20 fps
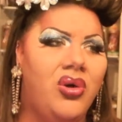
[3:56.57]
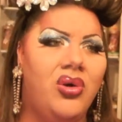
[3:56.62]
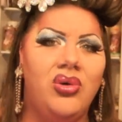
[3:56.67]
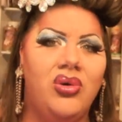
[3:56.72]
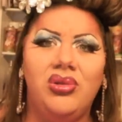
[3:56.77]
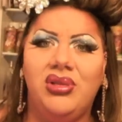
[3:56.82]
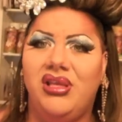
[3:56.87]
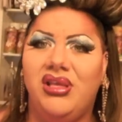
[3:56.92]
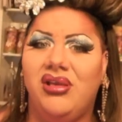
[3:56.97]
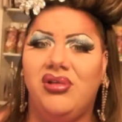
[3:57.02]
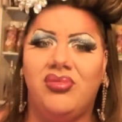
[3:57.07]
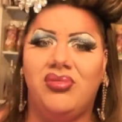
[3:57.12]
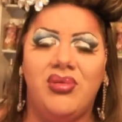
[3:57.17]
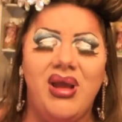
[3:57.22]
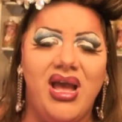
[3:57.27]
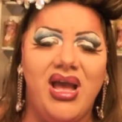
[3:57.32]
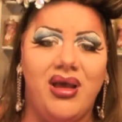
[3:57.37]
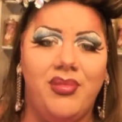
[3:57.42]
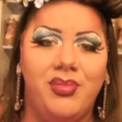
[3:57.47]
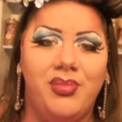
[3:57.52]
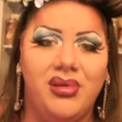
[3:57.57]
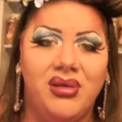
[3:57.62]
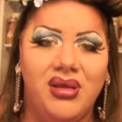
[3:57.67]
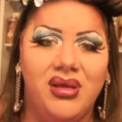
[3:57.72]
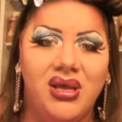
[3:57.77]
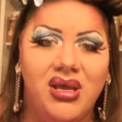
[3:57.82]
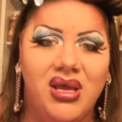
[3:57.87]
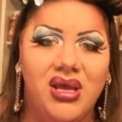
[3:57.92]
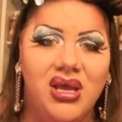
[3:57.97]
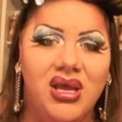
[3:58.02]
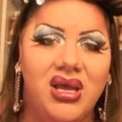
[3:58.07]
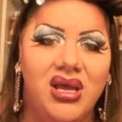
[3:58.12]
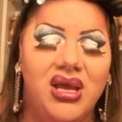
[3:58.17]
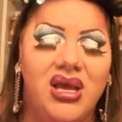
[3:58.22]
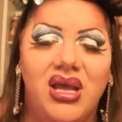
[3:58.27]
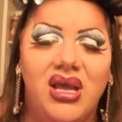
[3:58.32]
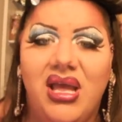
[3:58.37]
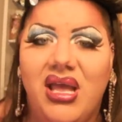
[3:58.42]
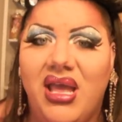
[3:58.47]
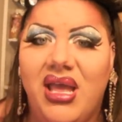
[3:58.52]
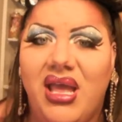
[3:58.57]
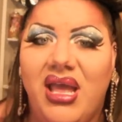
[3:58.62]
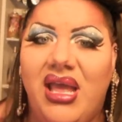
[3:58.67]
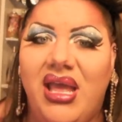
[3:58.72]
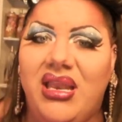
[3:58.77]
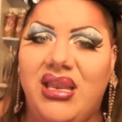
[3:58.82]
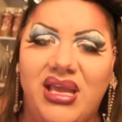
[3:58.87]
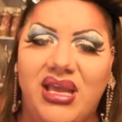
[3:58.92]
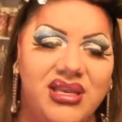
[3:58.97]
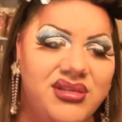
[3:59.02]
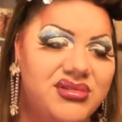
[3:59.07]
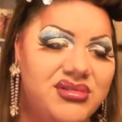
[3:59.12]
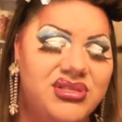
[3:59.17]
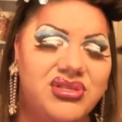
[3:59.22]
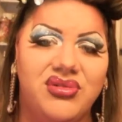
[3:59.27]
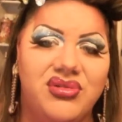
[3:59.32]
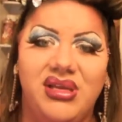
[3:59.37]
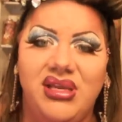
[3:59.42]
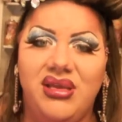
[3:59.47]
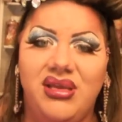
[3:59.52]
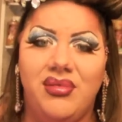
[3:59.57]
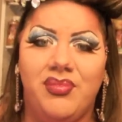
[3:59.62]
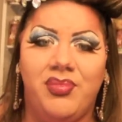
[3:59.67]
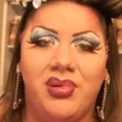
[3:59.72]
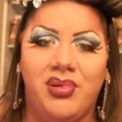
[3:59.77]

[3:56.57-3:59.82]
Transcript: Holy crap, an industry